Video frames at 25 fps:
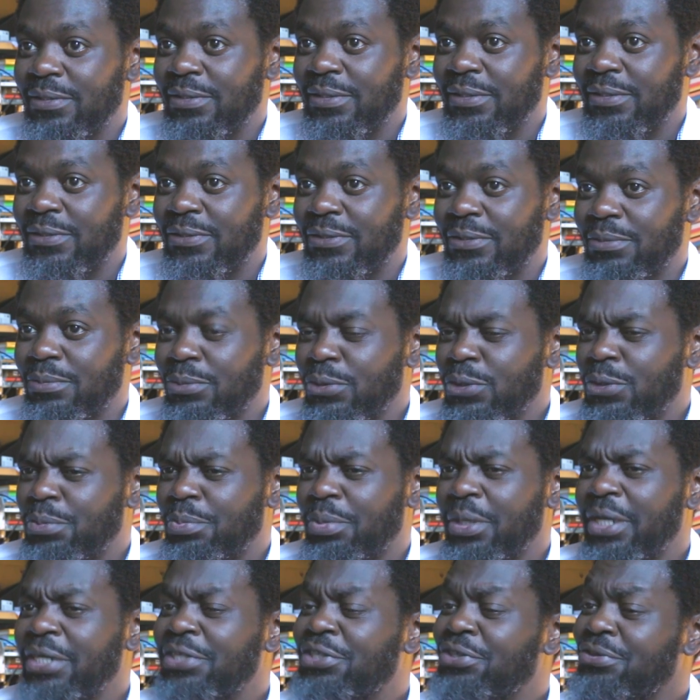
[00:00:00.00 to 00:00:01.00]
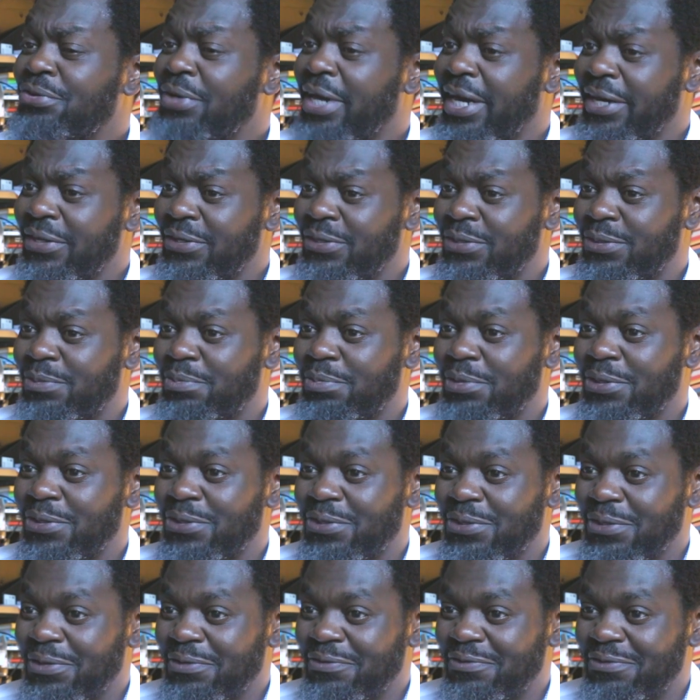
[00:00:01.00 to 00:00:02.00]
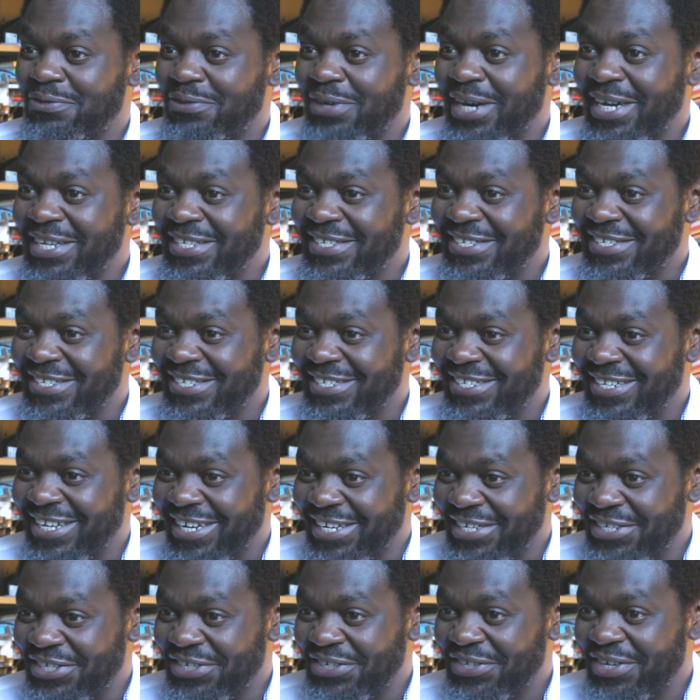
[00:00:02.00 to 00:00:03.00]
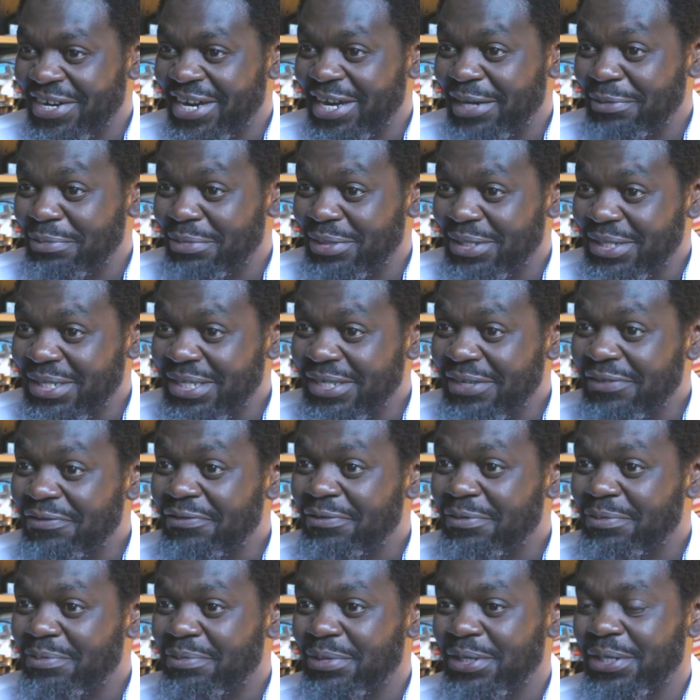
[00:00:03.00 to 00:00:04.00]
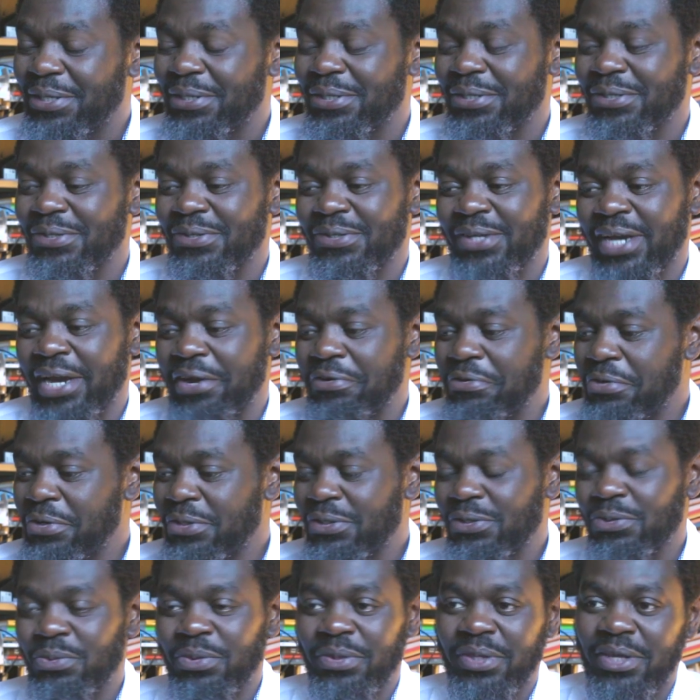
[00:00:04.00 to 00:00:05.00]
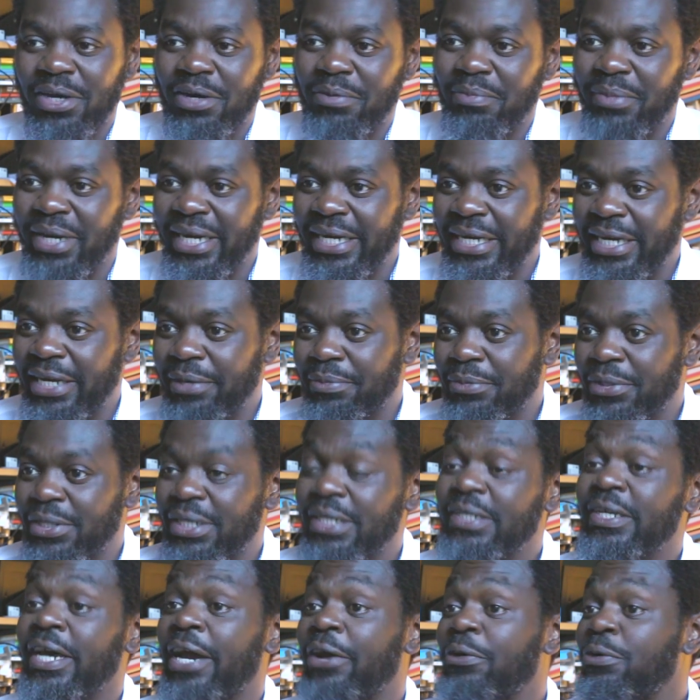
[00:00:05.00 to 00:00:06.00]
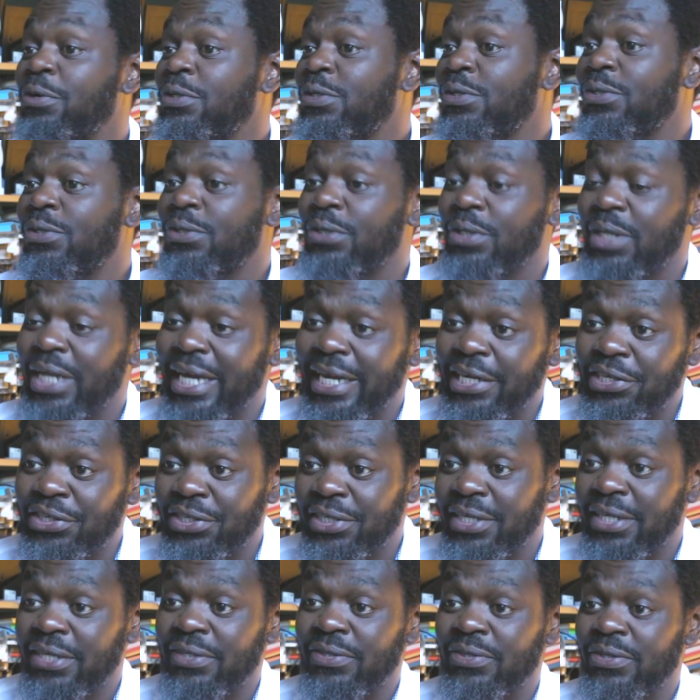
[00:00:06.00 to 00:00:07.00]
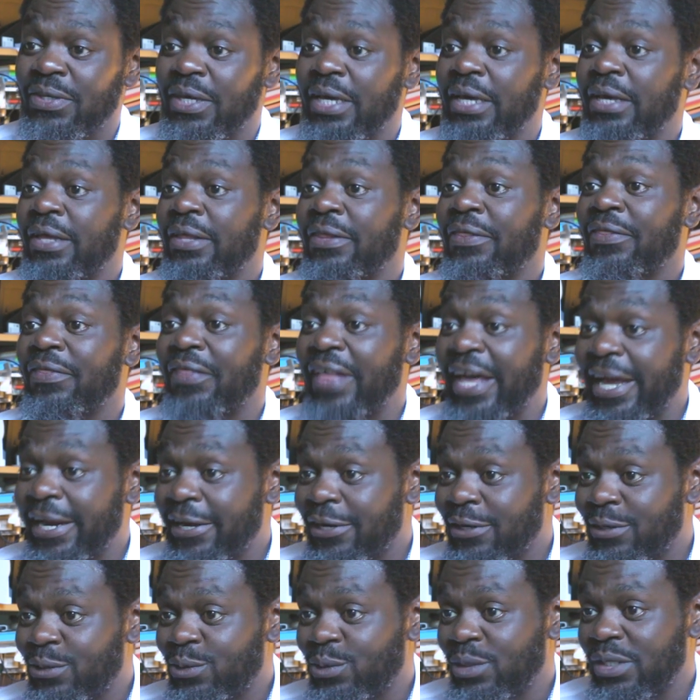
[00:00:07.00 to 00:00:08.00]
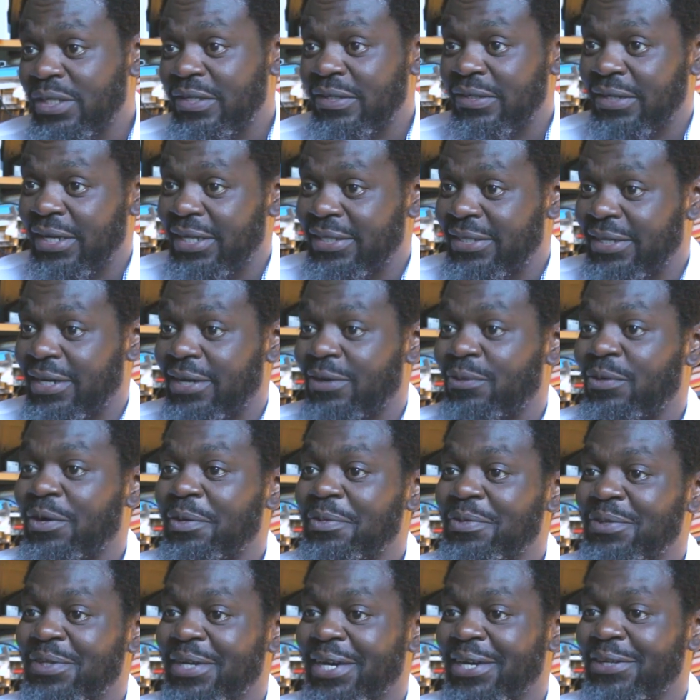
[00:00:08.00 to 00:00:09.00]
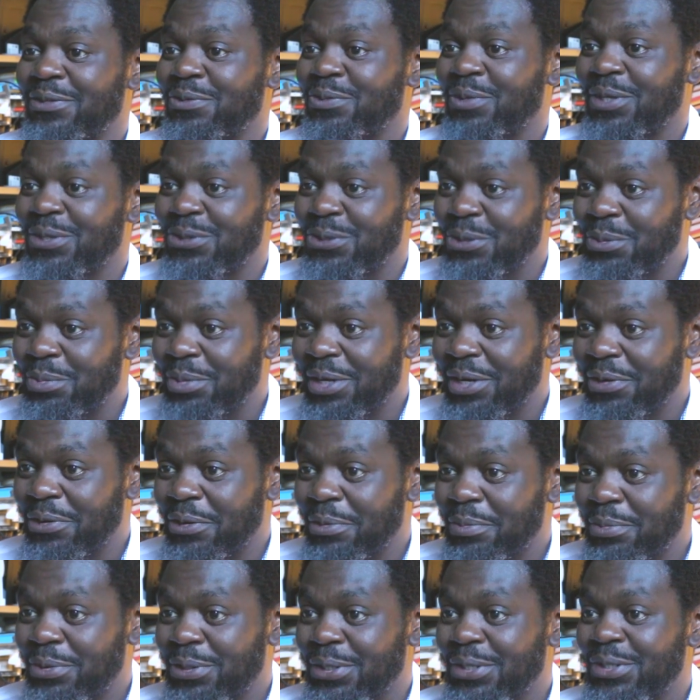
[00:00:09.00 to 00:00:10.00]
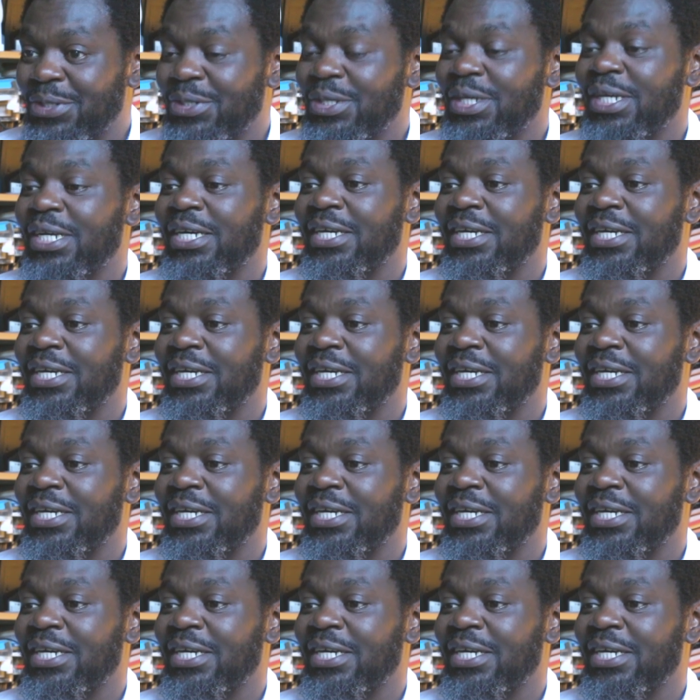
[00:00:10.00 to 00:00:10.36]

it's the most plagiarized piece of writing in Nigeria, I believe, because I wrote it without my name on it. I wrote it on Nigeria's then only satire website, Wazobia Report,